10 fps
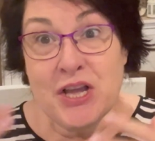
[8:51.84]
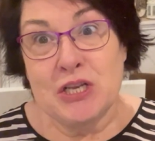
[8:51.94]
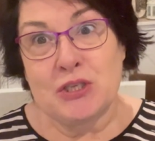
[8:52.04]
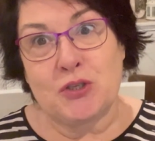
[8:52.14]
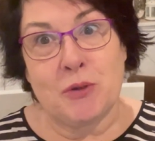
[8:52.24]

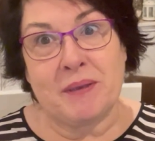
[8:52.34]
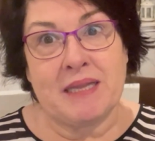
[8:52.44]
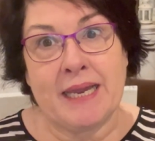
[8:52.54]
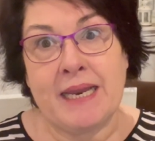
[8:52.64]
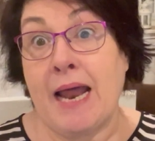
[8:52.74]
Super
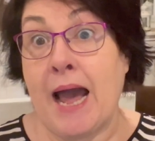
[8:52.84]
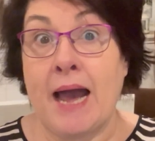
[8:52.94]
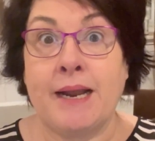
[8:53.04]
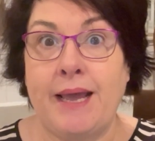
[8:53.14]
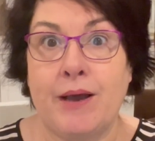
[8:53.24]
lean,
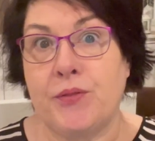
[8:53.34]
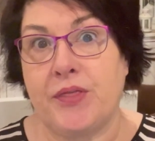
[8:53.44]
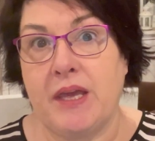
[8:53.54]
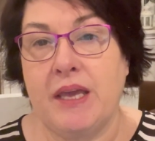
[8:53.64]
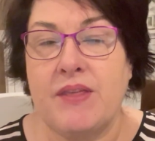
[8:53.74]
heart
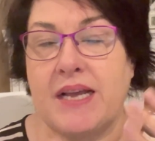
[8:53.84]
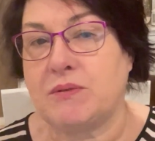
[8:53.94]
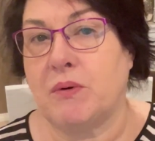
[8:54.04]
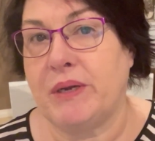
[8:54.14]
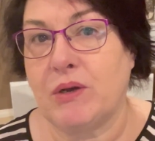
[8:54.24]
healthy,
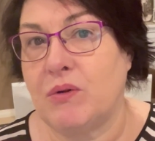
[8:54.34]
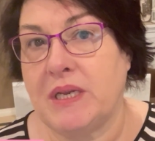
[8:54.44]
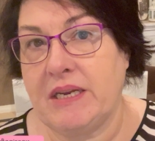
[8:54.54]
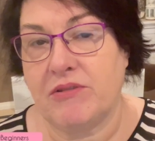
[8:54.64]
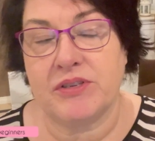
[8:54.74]
that's what we call
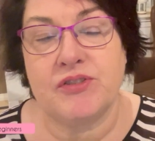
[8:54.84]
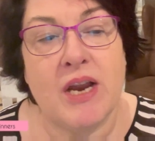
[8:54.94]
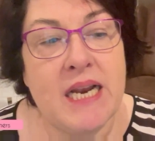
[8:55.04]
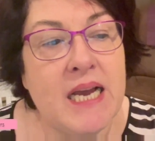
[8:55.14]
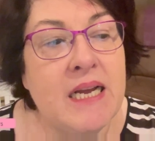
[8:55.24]
it here in
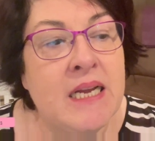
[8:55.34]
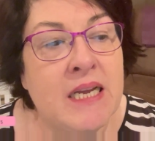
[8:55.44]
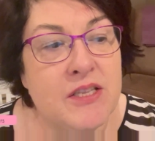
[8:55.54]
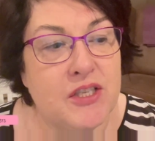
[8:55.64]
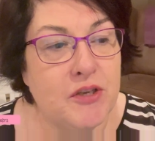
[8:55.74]
Australia,
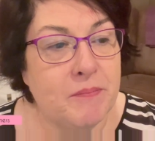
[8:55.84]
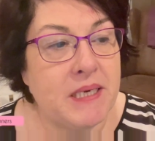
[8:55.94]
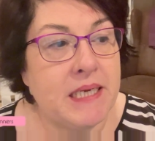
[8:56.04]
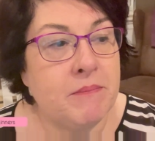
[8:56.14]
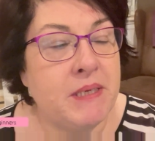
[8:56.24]
the super
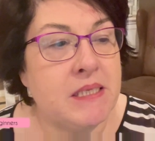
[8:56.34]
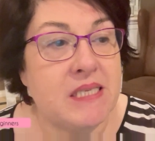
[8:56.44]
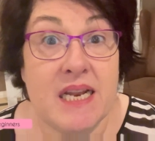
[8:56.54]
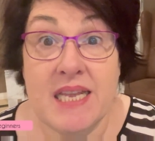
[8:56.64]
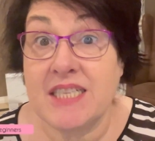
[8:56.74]
lean mince,
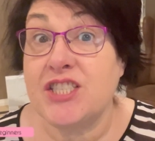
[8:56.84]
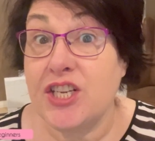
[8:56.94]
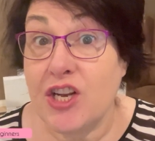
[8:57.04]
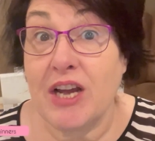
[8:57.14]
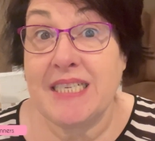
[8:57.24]
and that's the
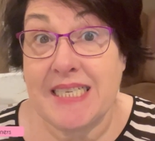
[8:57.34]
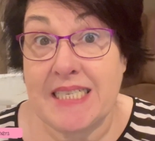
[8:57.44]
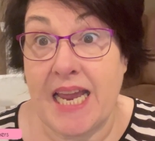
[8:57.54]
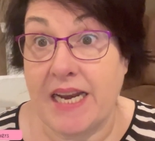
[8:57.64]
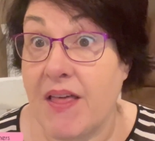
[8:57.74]

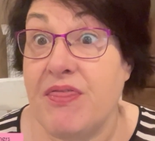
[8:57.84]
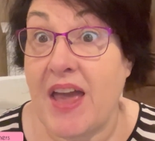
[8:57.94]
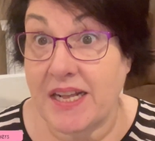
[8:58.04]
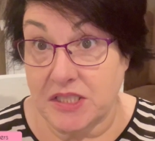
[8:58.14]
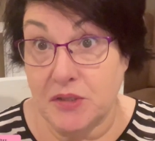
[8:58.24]
90-10, and
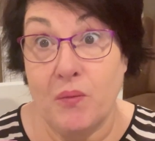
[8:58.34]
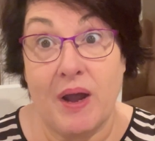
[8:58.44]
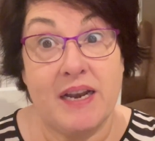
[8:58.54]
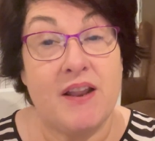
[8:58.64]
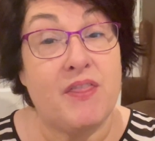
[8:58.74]
that's the
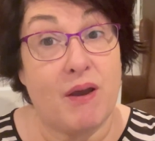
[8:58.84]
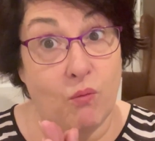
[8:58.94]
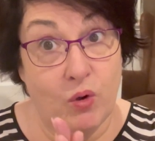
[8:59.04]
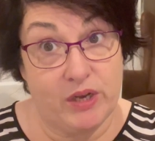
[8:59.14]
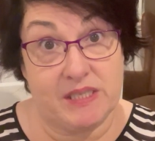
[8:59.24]
one that
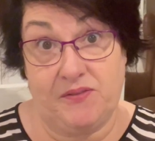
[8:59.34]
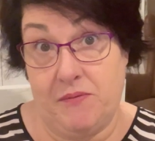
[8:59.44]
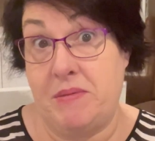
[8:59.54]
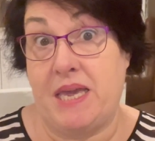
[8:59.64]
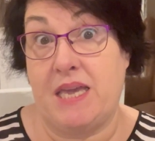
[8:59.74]
works for
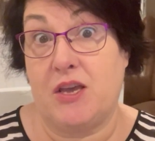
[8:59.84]
me.